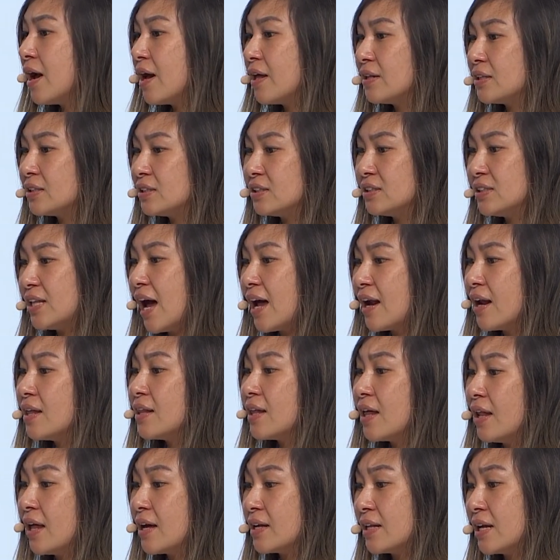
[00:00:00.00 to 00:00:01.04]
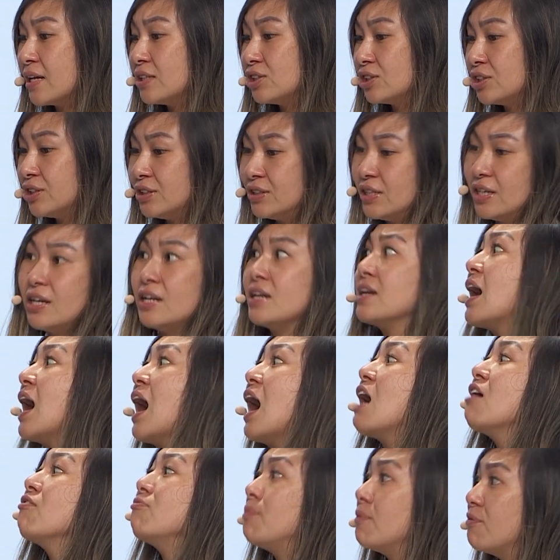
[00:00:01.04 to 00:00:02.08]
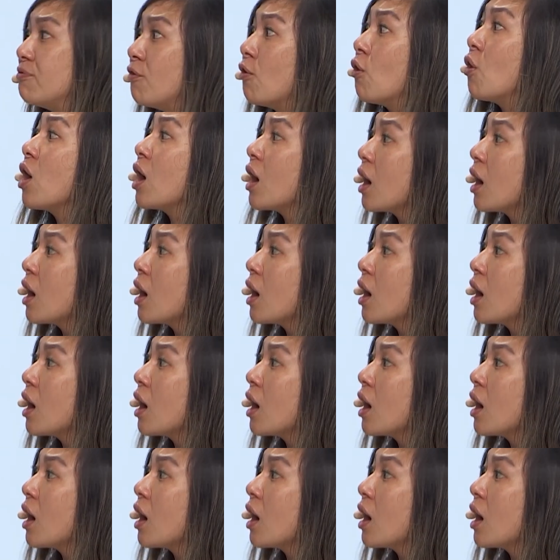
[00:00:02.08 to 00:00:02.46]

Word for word: and this is data that like they just didn't have before.